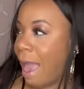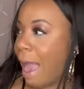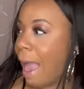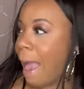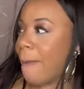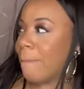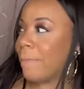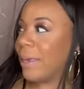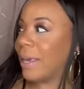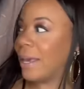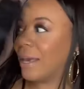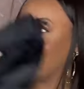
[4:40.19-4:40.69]

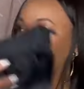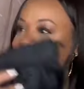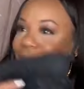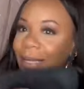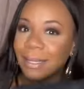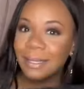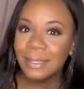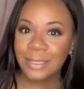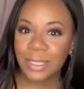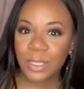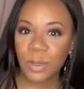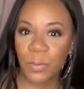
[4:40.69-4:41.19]
And because
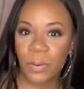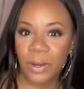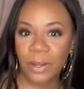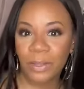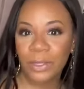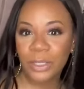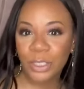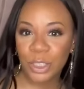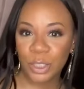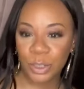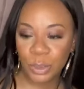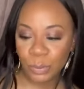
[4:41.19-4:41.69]
I need to wear
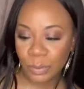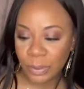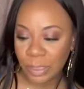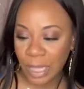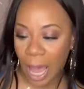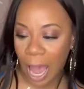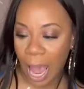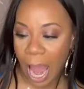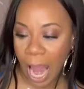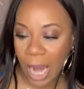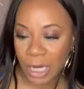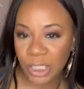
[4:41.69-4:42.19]
the shoes,
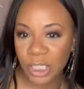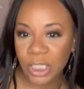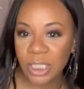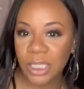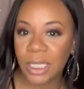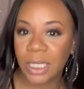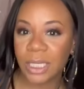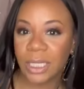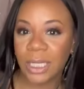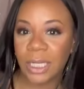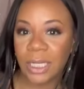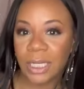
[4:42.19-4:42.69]
I
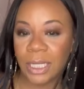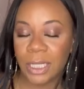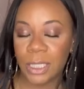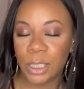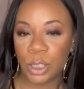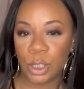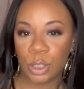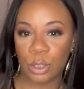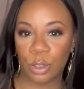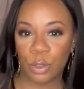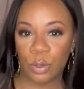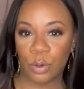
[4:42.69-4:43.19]
actually needed
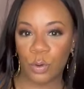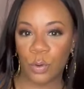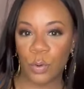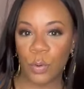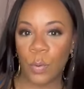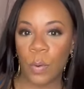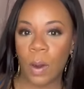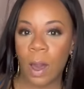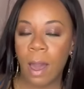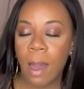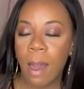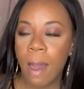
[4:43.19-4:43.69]

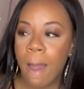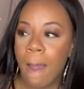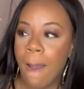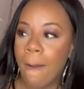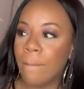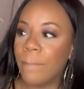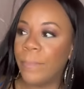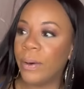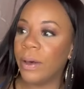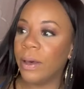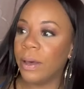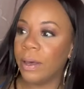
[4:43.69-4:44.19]
to
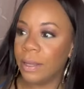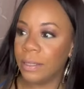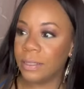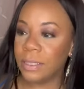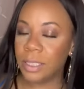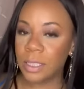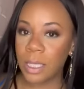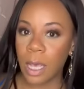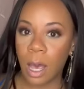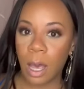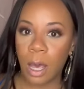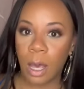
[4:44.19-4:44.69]

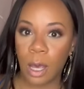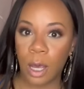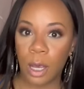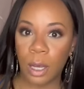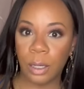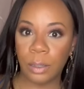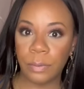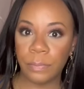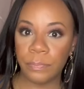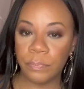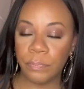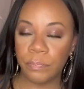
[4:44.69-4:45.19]
put,
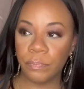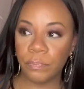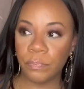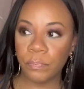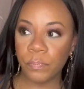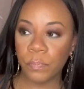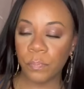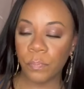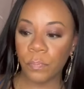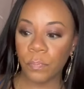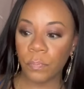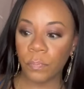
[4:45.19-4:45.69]
um,